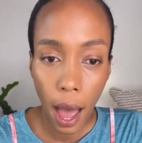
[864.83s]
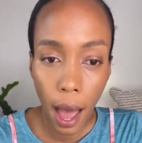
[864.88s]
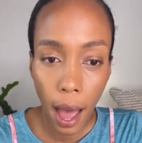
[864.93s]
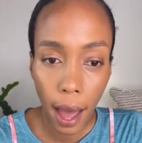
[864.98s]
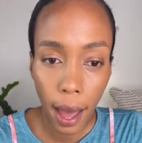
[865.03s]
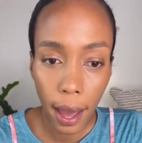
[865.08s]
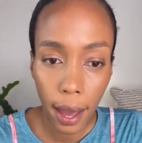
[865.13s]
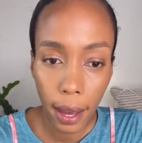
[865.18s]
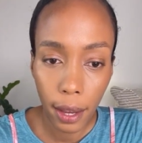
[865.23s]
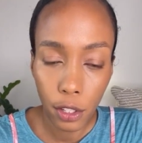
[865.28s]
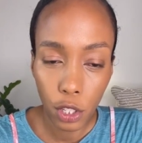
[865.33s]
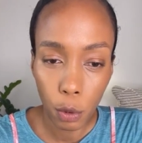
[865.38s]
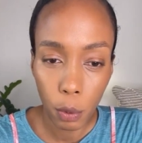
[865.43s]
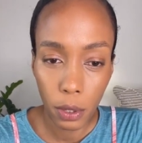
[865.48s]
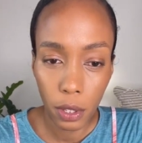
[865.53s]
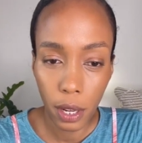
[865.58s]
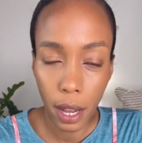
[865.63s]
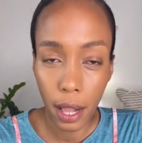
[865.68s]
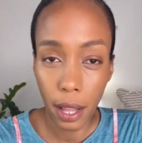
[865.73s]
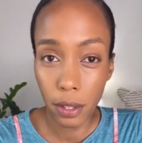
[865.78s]
I just
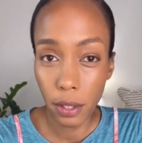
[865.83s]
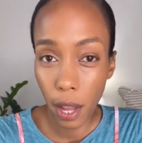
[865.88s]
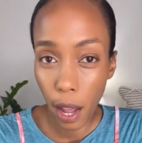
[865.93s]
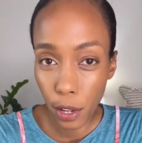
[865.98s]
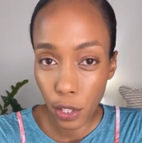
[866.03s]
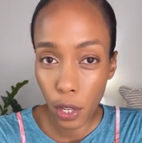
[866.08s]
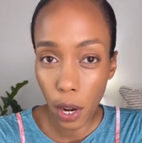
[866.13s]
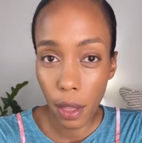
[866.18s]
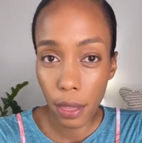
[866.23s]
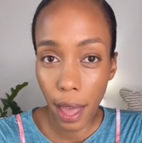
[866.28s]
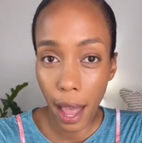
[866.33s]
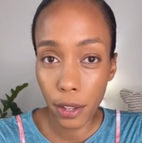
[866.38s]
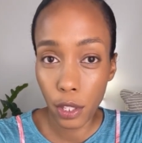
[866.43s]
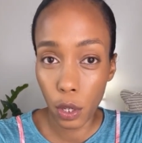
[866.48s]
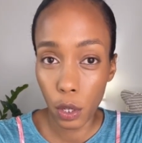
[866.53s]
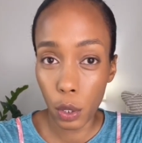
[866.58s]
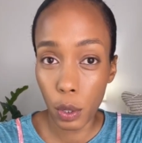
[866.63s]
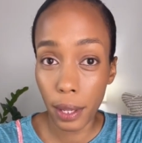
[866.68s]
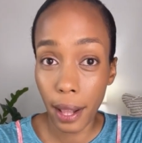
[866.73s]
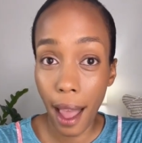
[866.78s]
wanted to kind of touch on that
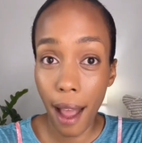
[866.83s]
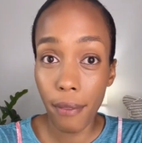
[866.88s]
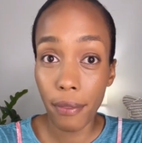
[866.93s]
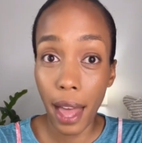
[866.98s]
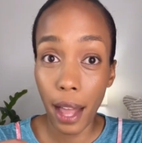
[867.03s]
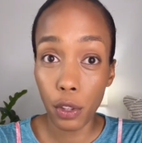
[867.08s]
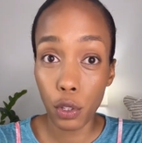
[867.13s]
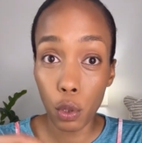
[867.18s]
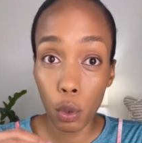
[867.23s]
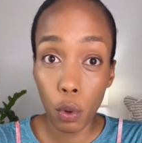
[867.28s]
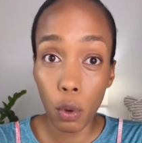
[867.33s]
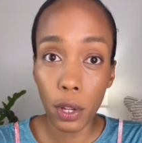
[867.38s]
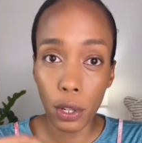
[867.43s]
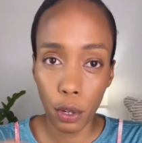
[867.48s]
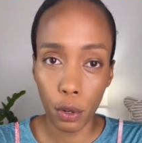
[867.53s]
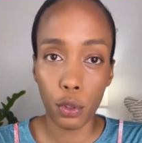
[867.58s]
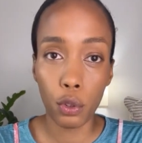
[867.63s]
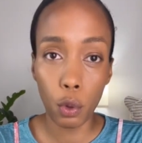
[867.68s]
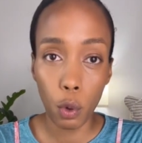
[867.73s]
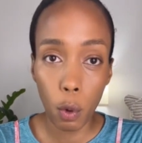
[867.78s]
so you can have that tool
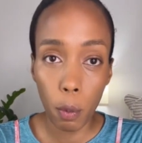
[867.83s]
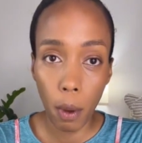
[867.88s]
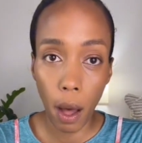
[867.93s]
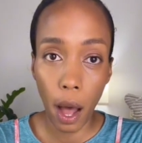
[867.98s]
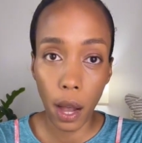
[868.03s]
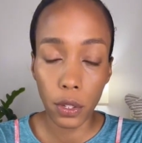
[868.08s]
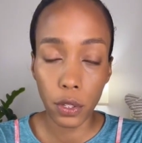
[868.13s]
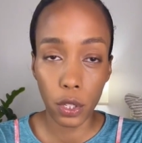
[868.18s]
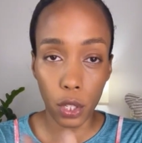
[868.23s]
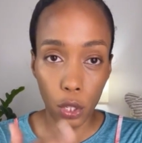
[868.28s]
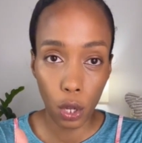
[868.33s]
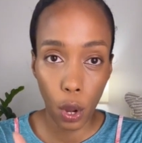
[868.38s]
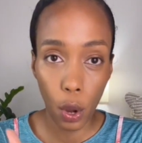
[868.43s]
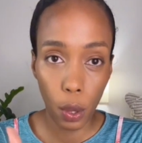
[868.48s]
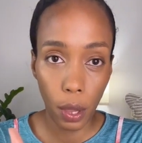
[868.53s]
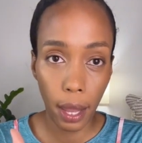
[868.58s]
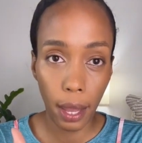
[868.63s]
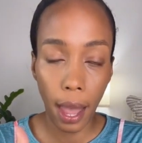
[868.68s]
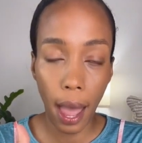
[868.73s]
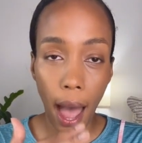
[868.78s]
in your toolbox to
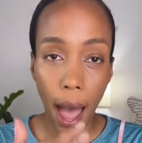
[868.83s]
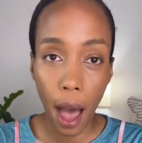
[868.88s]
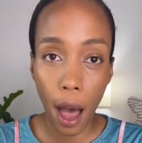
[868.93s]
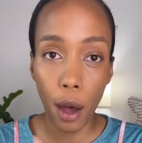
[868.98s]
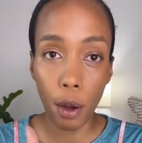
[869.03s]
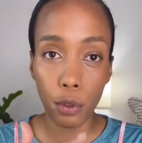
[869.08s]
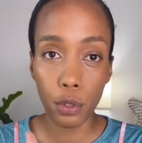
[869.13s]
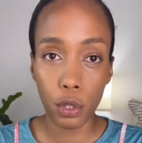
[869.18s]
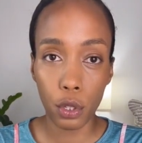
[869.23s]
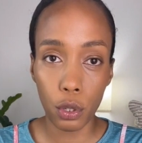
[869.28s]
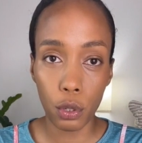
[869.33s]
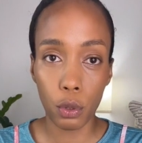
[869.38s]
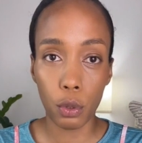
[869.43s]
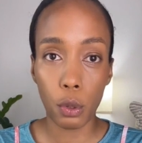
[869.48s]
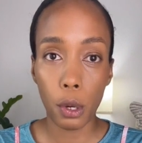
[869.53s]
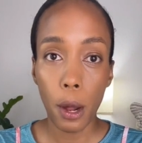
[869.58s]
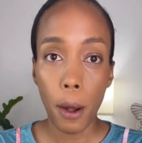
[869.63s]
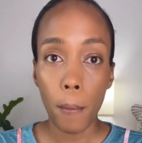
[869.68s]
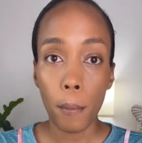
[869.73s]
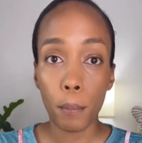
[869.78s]
know like how
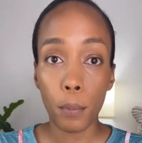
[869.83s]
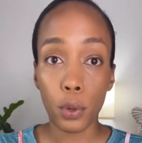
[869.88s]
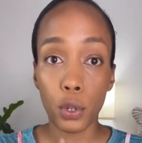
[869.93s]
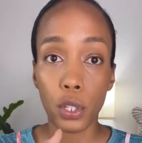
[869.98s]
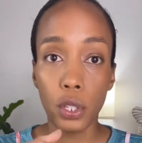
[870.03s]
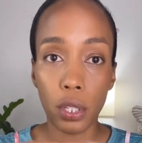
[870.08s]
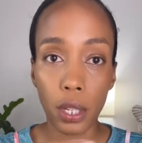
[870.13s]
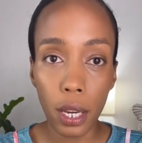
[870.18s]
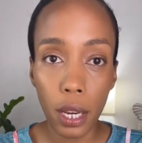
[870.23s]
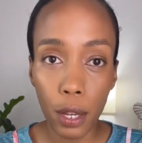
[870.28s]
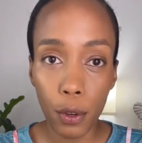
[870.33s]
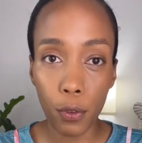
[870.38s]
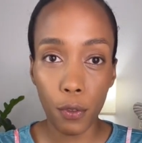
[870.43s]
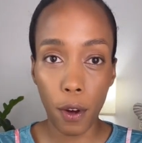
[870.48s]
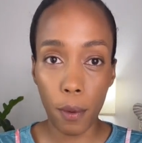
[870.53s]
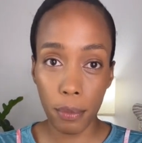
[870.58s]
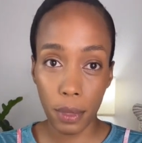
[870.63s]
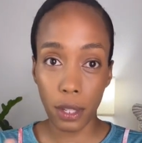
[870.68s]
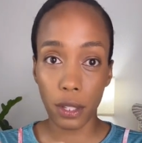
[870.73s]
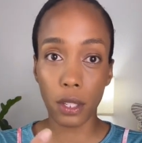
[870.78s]
to proceed
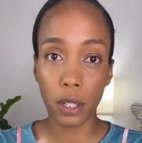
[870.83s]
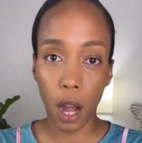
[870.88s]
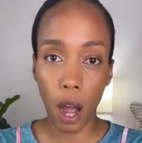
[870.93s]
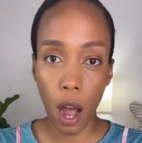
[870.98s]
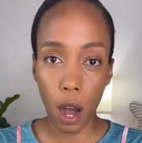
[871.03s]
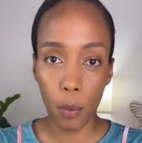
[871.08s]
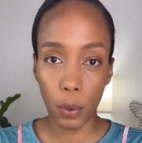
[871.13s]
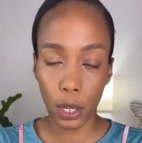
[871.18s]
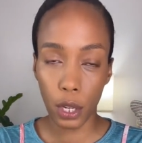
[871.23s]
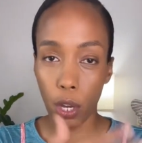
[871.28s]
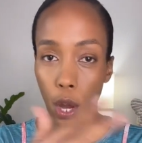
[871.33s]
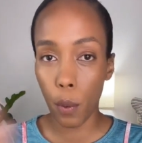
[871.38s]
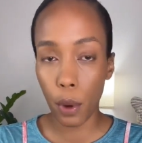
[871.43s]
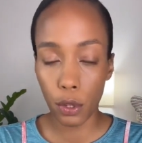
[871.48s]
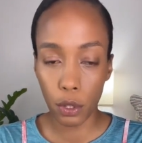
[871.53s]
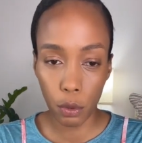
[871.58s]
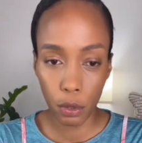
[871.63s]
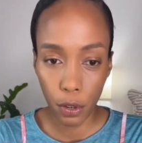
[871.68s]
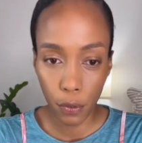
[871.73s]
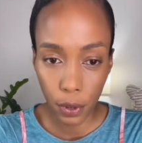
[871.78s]
from this talk when you go
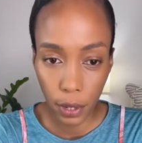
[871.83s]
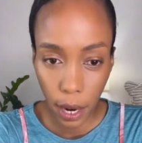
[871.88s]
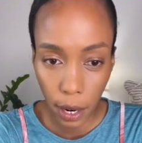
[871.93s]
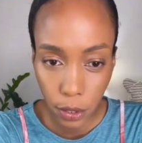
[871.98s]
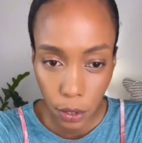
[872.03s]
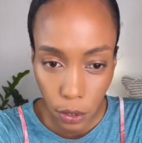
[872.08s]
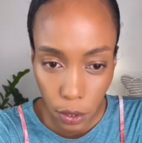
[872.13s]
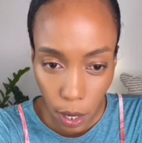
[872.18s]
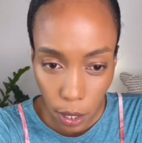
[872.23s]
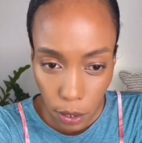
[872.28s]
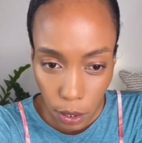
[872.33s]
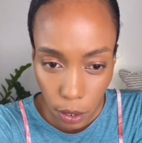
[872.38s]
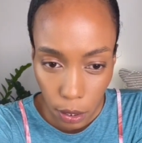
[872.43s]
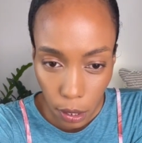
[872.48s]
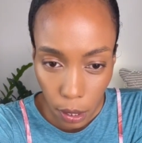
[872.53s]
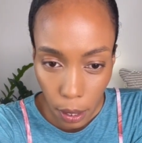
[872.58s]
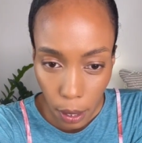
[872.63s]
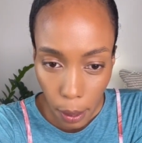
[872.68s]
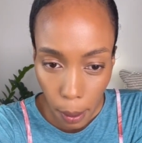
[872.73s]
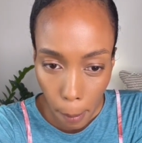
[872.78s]
and do different
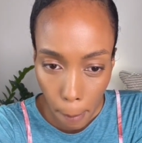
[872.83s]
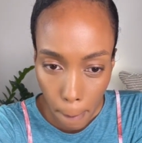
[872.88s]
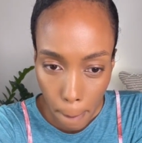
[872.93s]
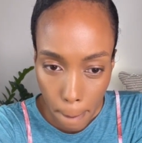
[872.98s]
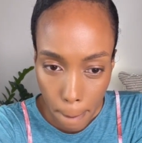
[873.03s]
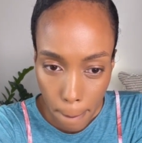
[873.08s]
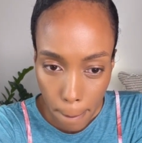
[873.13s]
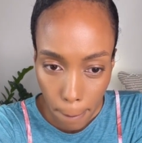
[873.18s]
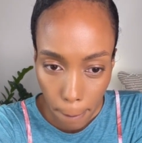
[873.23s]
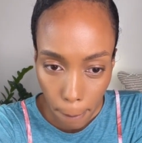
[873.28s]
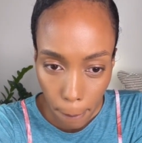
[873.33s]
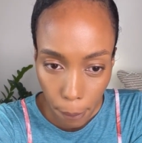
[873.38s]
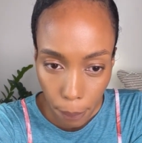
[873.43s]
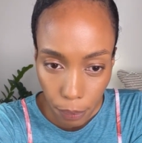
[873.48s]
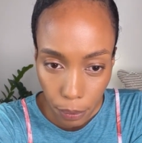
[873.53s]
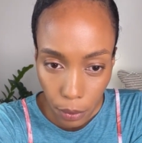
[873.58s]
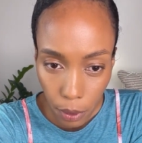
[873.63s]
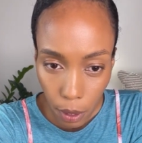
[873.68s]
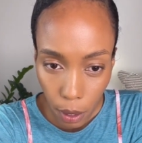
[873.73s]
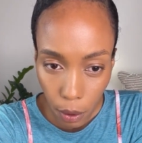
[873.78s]
exercises.
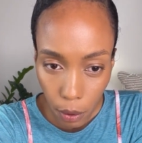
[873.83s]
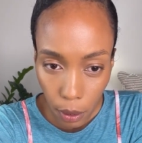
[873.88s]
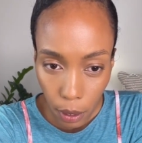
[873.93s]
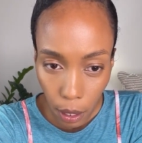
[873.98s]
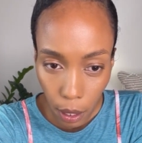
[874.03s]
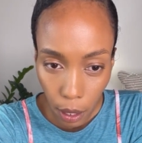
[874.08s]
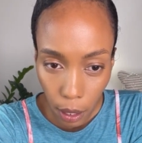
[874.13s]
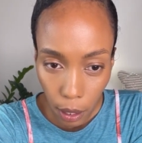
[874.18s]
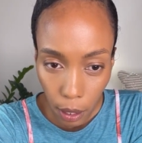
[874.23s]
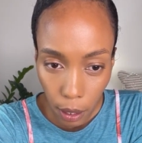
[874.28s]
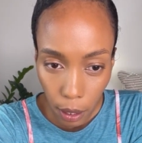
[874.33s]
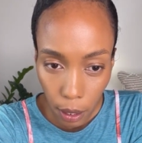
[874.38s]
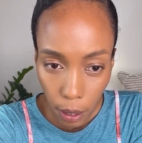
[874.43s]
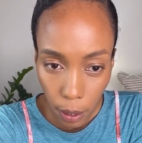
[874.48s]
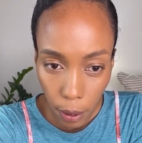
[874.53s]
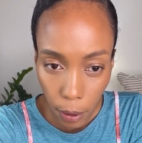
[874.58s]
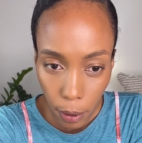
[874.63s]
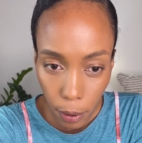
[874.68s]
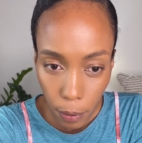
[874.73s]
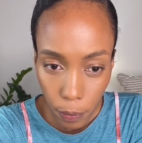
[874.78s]

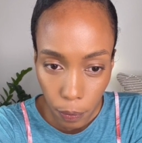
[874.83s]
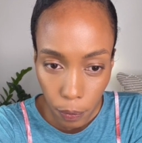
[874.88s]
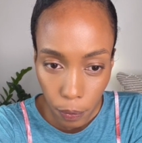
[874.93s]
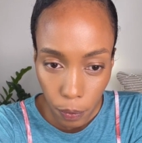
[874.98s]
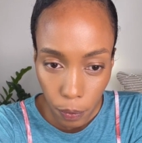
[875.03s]
Okay.